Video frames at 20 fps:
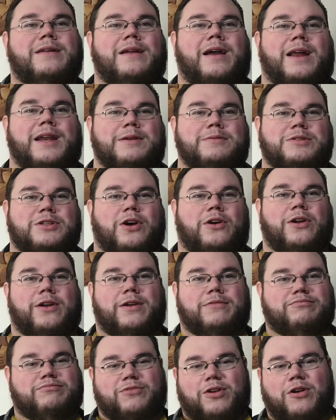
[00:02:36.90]
and he was going to
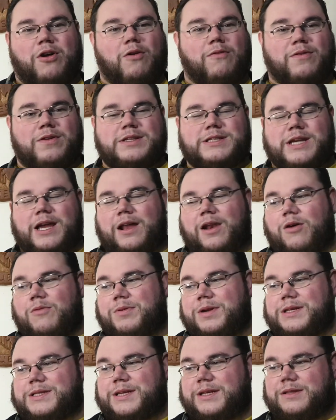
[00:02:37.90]
run over and say hello, but
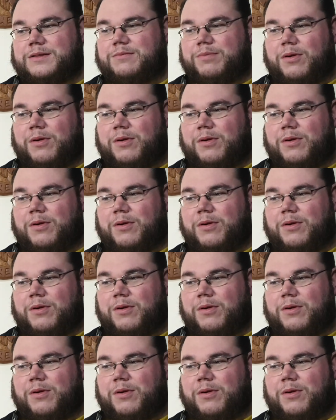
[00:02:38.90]
he didn't.